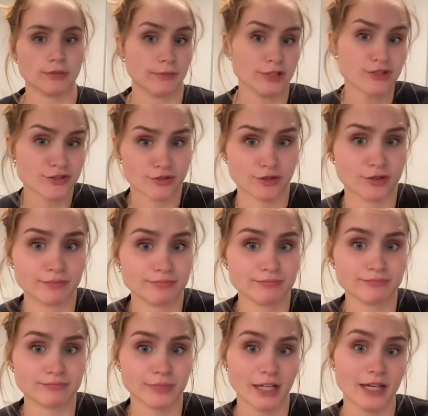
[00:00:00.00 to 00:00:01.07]
menstrual
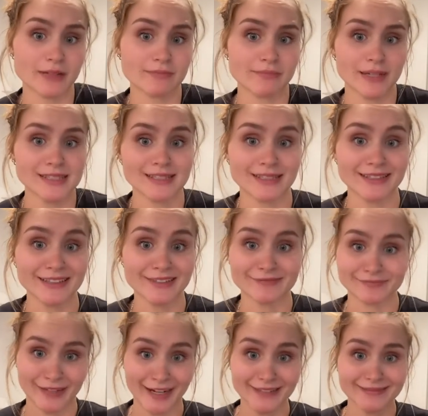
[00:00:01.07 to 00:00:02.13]
blood, basically,
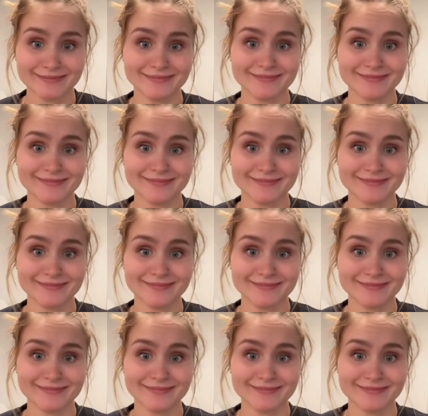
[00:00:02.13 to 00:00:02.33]
right?